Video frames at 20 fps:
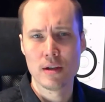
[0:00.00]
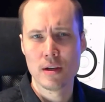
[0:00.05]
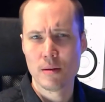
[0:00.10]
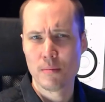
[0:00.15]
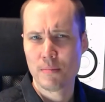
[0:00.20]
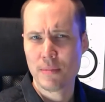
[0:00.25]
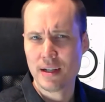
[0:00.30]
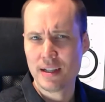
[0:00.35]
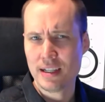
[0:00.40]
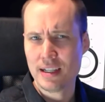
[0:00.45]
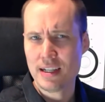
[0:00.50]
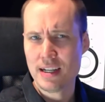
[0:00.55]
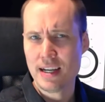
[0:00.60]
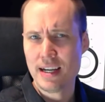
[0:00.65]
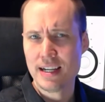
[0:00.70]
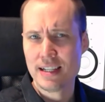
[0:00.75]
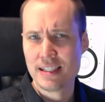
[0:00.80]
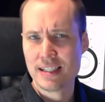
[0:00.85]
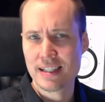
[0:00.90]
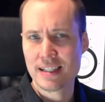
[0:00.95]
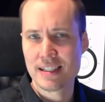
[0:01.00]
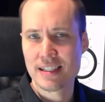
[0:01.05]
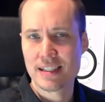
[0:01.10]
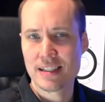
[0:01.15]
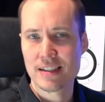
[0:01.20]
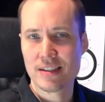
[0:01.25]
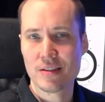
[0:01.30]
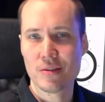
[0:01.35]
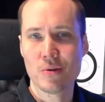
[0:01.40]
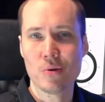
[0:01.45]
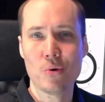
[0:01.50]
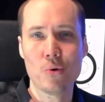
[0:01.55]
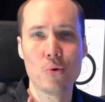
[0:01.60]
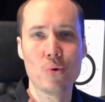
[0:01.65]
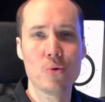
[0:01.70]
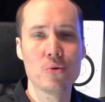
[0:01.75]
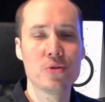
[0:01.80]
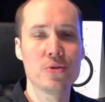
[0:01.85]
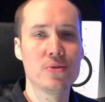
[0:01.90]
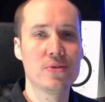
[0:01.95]
But in essence,
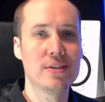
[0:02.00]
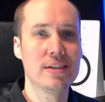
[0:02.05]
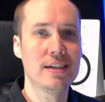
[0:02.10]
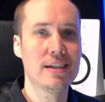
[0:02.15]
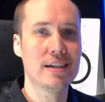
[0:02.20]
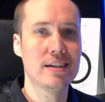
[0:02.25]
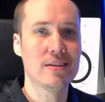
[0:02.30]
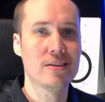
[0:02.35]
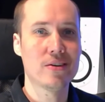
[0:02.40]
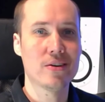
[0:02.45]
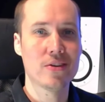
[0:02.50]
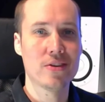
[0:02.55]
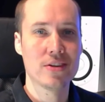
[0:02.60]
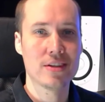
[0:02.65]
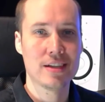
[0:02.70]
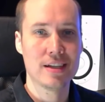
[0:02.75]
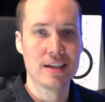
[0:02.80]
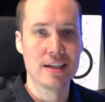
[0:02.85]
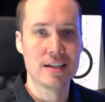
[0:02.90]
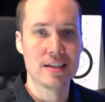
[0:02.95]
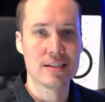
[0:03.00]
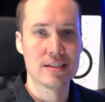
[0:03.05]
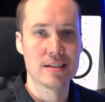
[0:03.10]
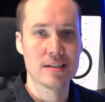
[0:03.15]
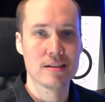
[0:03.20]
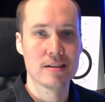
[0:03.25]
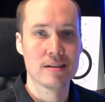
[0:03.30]
all you need are the keys.